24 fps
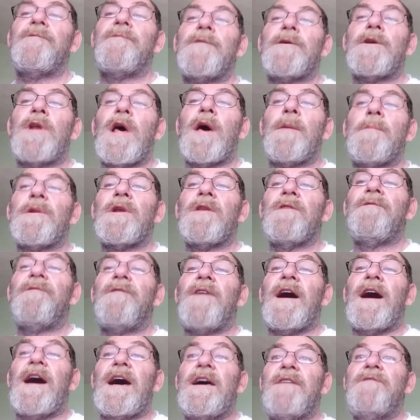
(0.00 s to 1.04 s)
Phenomenal
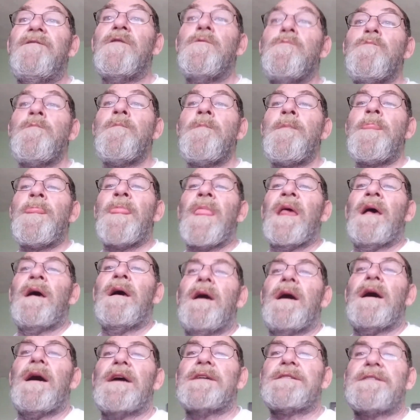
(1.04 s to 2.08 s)
Phive.
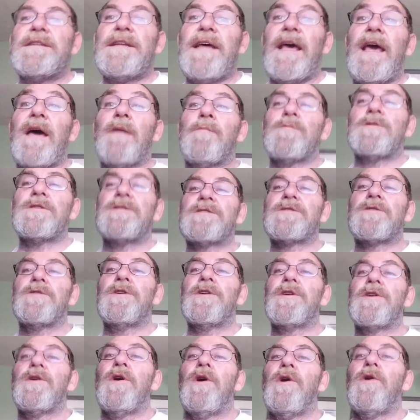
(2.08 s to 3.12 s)
Today I'm just
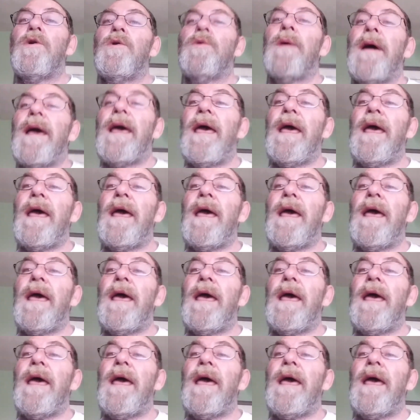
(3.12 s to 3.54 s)
going to go